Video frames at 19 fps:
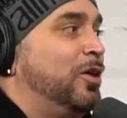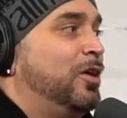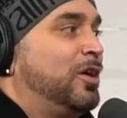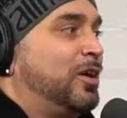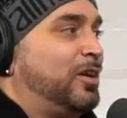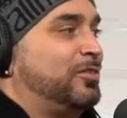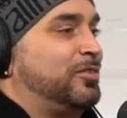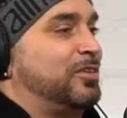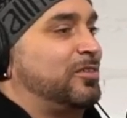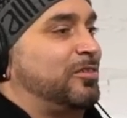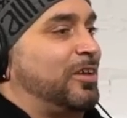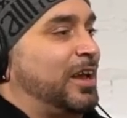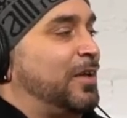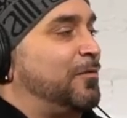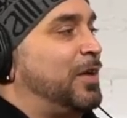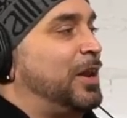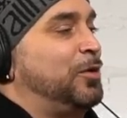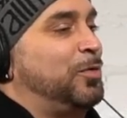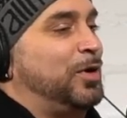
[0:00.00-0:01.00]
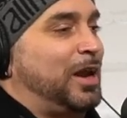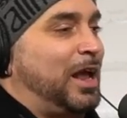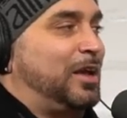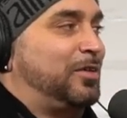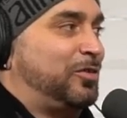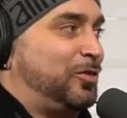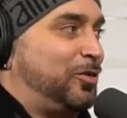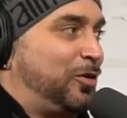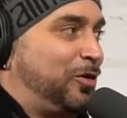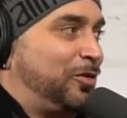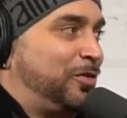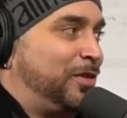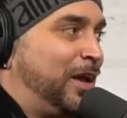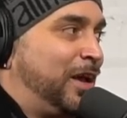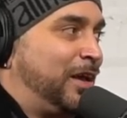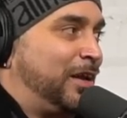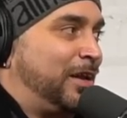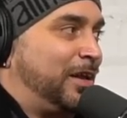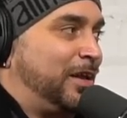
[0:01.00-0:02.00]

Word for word: because it's like, if anyone hasn't heard that,